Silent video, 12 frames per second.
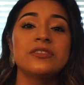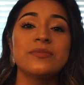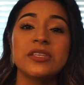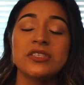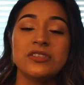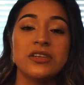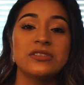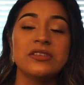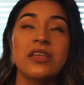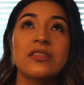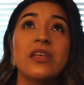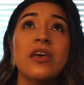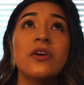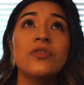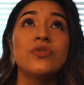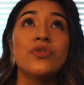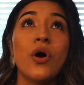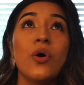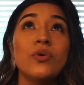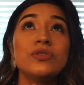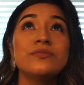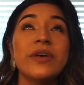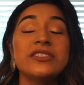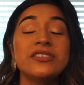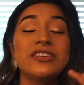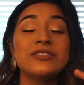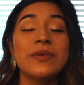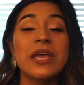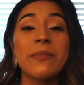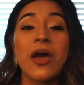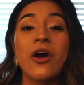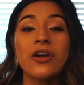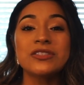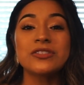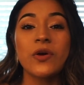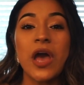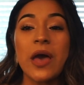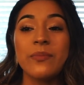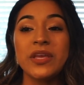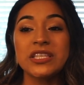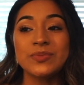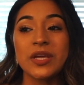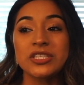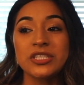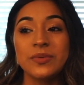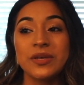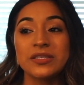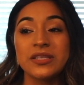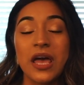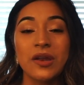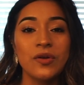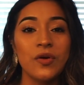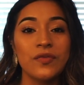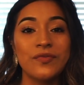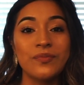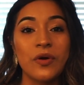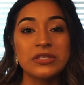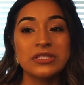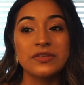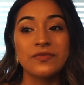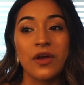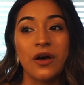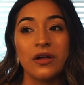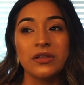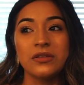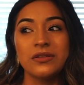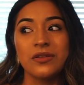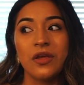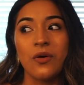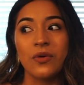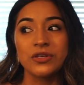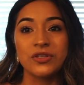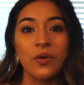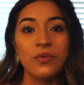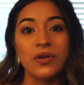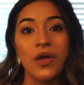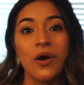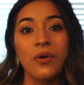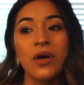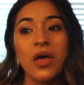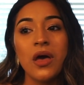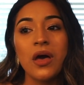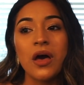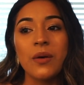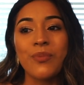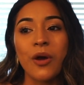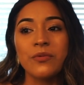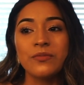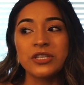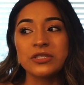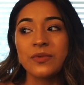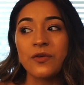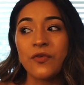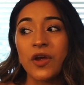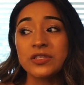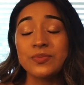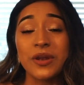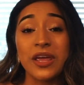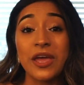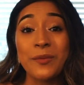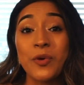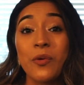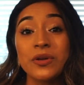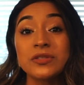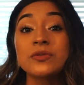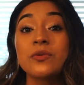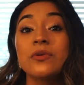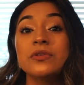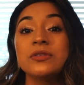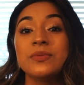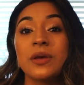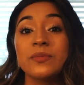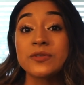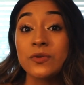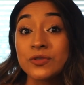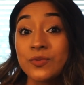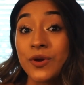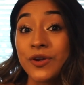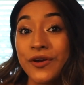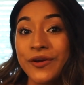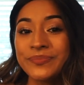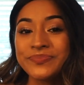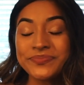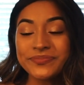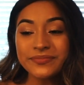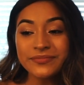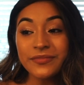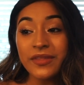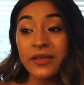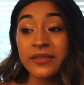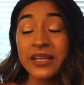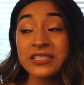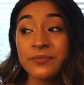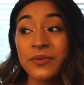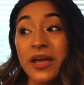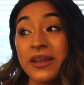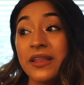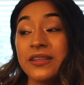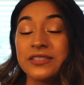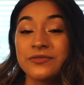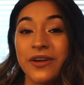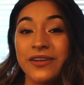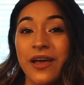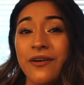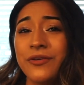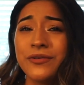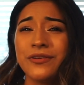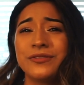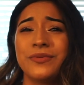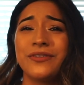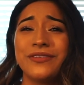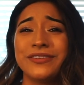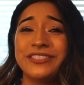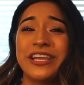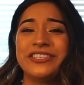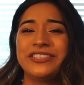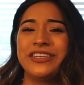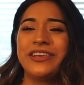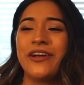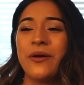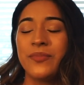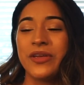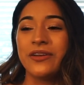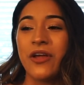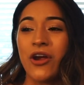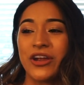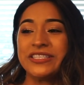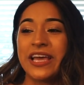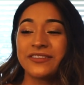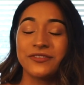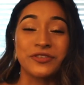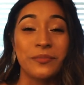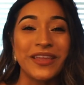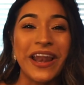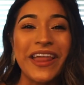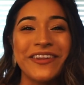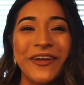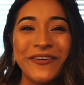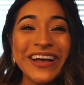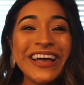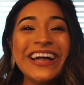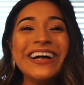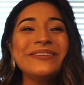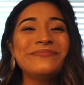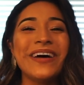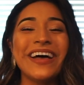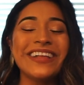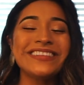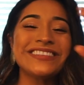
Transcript: messages. Like, those messages make my heart so happy, especially because I don't know if most of y'all know or don't know, probably just my friends, but I am going to school to become a social worker. That's a plan, at least right now. Who knows what a change of the year, I'll be an architect or something, I don't know. But